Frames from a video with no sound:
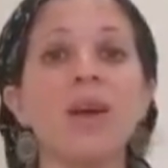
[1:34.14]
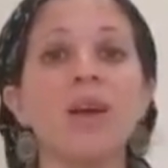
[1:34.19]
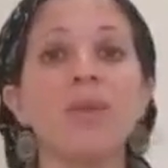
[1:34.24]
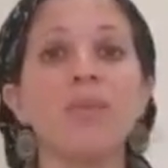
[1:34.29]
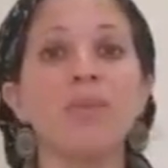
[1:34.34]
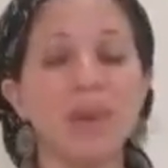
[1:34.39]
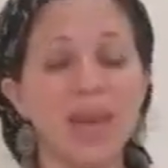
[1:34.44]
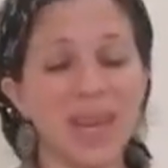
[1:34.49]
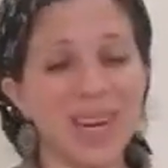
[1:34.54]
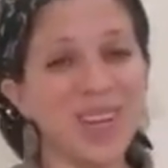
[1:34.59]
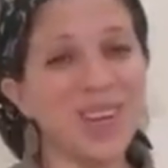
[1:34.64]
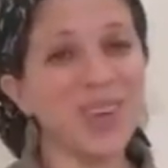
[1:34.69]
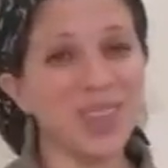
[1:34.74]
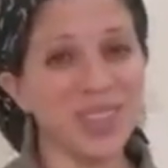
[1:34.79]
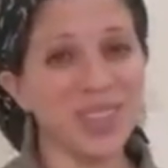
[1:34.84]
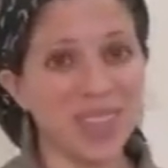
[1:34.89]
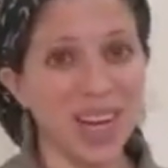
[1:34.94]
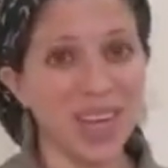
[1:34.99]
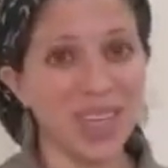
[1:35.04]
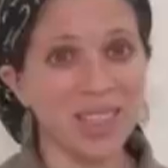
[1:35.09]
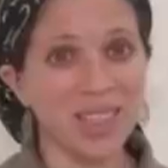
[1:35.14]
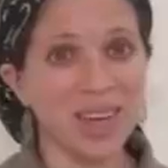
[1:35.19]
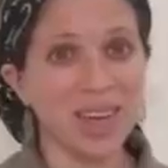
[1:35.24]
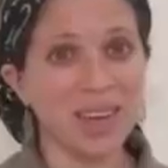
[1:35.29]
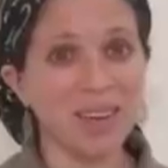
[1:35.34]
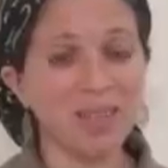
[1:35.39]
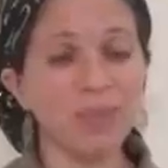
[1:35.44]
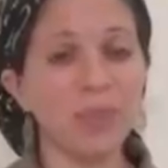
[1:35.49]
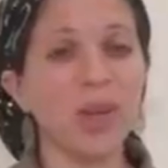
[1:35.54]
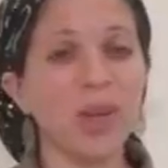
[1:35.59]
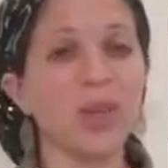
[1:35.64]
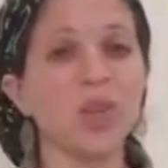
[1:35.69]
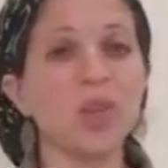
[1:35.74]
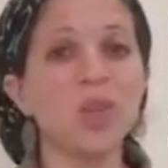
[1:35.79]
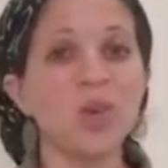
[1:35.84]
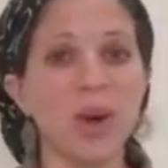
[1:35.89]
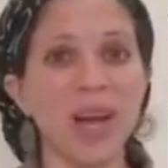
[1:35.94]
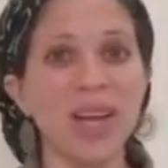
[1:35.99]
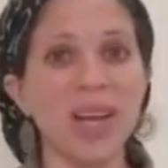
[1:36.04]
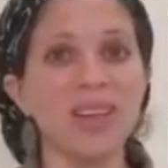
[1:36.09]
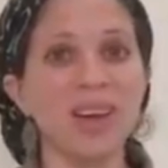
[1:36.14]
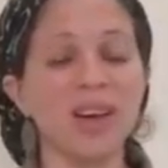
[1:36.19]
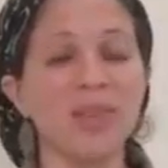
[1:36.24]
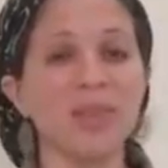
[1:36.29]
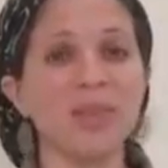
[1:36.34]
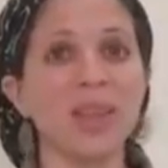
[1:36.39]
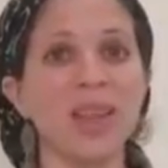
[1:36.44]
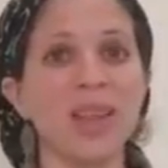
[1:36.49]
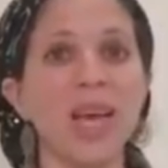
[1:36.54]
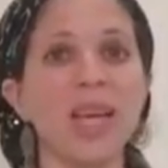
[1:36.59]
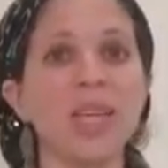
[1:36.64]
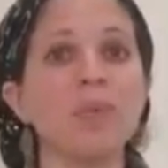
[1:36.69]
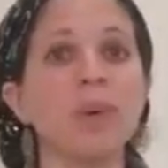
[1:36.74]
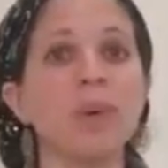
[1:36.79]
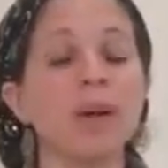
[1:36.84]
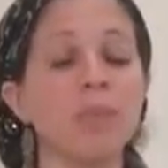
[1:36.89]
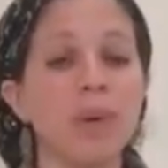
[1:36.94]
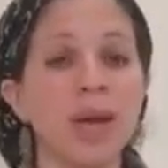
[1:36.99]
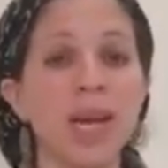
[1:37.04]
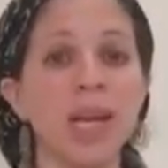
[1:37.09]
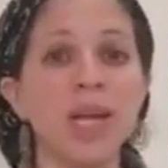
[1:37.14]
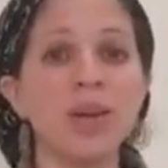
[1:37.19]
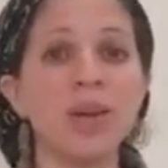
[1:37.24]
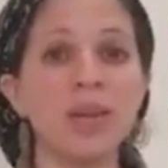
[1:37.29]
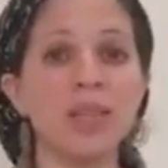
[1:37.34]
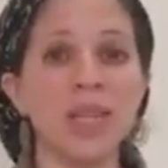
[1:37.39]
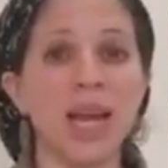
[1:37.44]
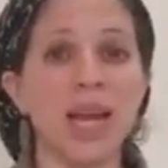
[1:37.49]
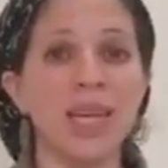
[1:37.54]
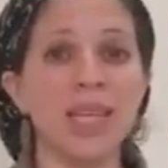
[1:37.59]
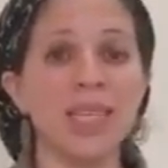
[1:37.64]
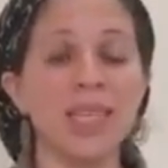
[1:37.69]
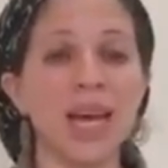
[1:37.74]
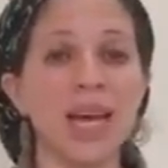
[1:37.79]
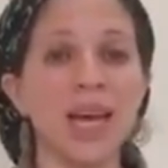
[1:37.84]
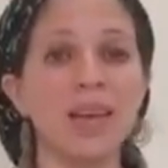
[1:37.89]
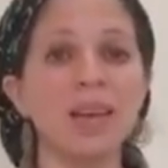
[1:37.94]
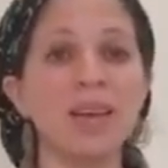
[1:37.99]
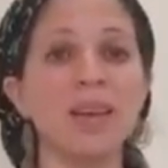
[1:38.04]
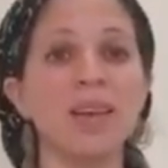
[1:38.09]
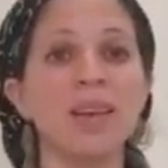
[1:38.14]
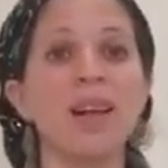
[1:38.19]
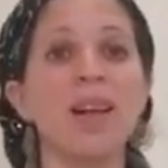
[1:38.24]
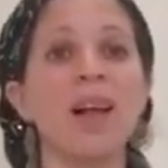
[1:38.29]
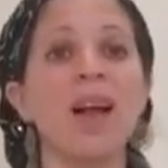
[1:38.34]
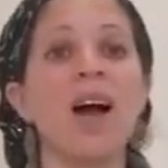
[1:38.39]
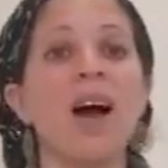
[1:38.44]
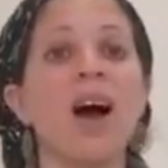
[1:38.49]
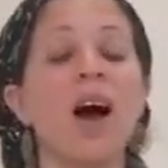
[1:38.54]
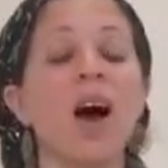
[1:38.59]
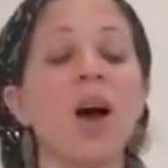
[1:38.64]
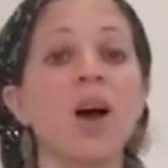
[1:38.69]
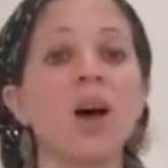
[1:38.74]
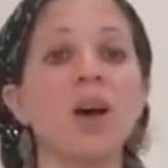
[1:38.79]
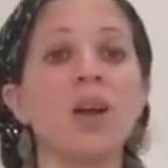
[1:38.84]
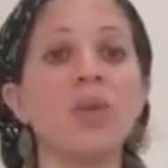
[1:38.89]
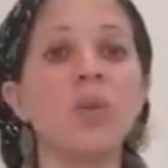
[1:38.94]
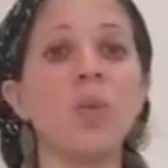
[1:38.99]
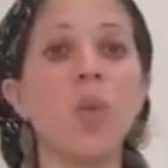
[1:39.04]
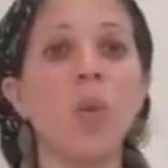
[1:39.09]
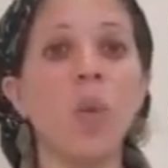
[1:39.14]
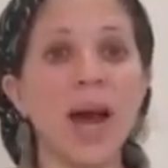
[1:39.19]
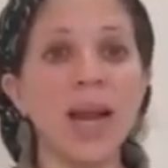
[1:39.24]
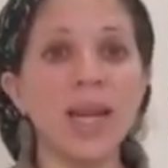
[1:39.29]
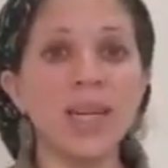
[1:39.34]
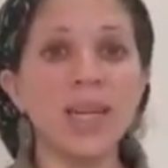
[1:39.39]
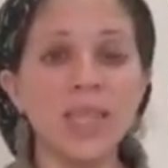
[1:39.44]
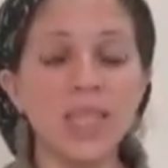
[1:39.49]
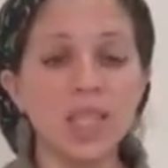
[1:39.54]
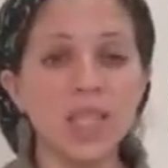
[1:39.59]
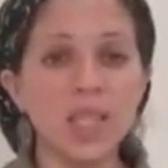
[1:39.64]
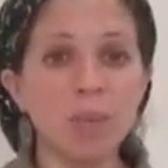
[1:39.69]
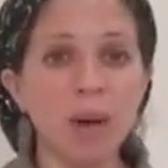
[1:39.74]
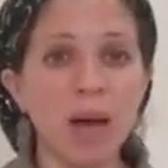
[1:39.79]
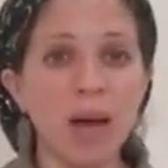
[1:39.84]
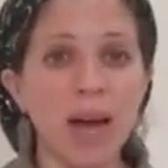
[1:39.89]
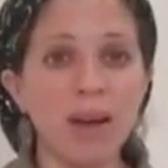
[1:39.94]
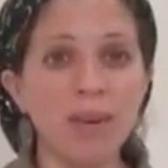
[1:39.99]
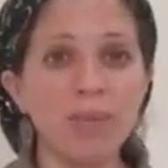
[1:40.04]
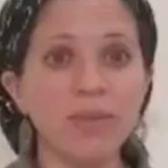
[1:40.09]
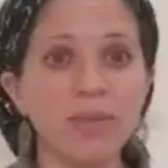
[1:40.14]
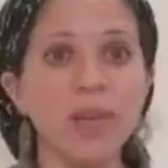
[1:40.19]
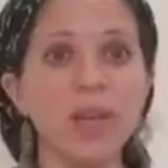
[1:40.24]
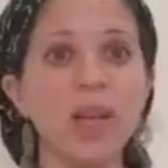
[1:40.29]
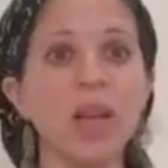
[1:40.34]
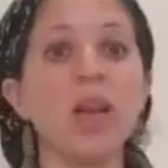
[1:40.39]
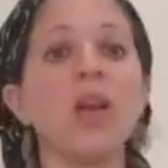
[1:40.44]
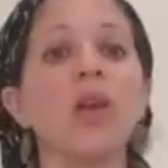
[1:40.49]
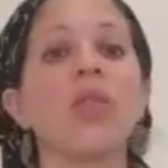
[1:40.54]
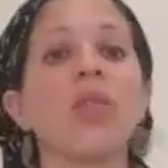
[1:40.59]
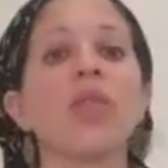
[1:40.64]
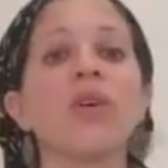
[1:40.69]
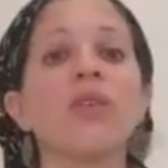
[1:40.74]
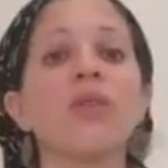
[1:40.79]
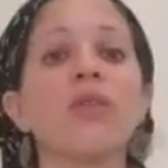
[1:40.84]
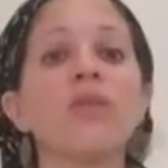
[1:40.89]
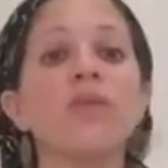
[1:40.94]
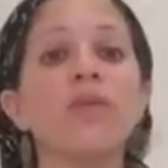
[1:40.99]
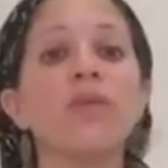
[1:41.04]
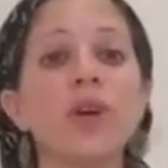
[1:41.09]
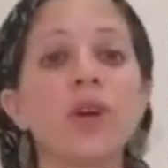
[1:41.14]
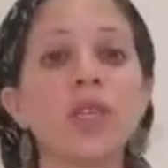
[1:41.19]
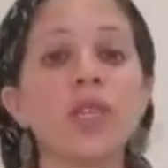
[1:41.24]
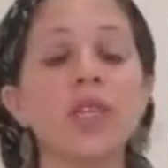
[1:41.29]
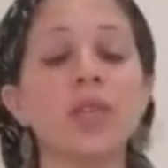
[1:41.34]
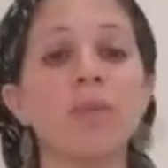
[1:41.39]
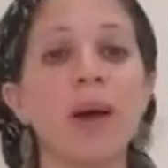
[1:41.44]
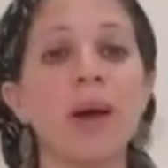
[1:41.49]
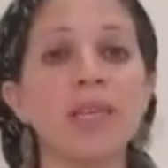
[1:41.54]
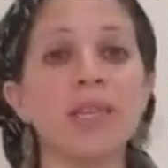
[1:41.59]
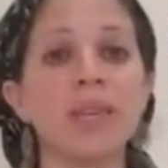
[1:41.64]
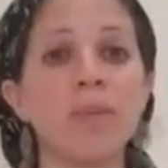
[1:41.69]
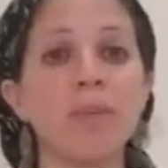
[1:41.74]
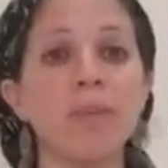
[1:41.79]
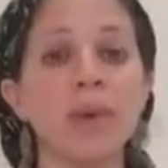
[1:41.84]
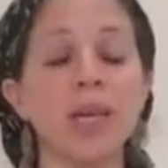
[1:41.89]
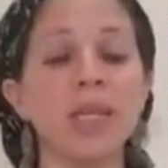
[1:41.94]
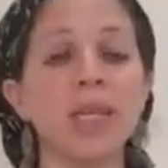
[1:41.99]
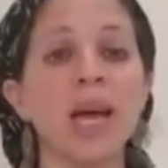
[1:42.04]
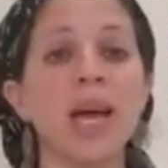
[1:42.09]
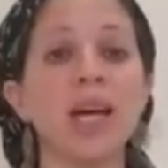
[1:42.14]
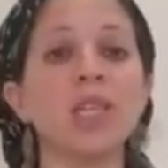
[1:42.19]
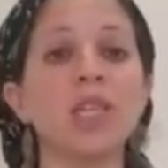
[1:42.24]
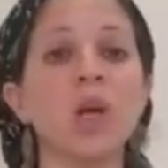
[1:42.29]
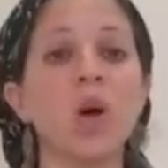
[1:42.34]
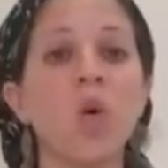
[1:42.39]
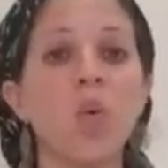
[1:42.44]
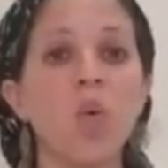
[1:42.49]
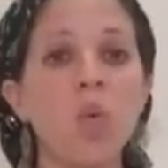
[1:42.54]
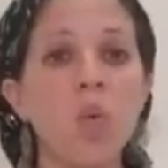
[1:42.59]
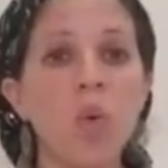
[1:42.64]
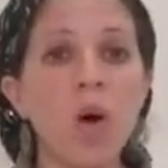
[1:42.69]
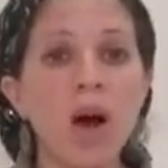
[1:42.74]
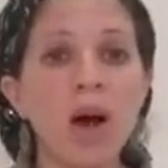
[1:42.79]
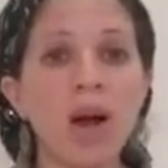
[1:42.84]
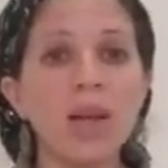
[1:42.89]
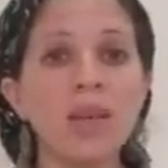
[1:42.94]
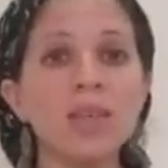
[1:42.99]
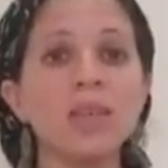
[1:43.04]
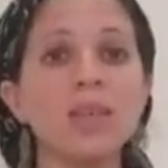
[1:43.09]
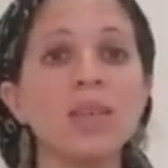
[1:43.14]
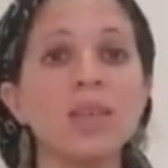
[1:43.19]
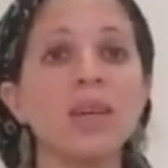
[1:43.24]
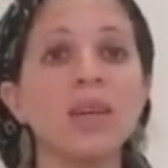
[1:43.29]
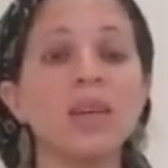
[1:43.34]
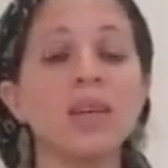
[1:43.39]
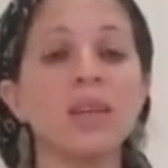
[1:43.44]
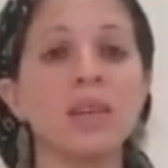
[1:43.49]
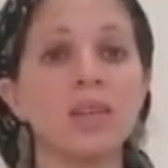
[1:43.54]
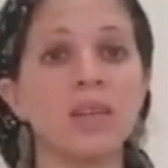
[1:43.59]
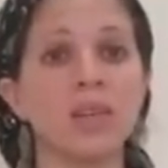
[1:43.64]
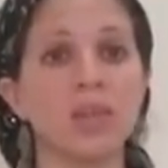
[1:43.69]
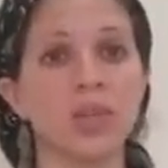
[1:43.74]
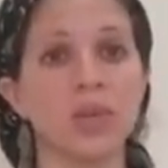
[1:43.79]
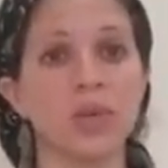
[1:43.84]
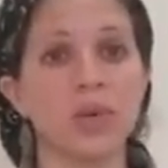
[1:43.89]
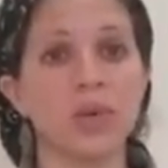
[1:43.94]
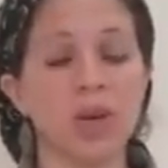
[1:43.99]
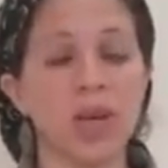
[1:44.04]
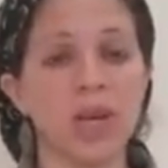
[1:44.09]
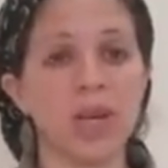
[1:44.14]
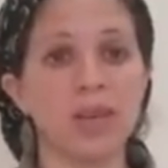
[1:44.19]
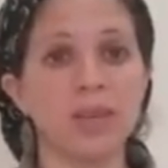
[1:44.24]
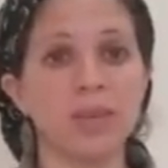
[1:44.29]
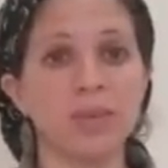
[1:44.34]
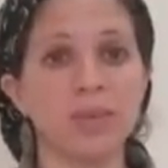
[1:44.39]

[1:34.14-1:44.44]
Many years later, not straight after that, but many years later, on one Tisha B'Av, the first Beis HaMikdash was destroyed.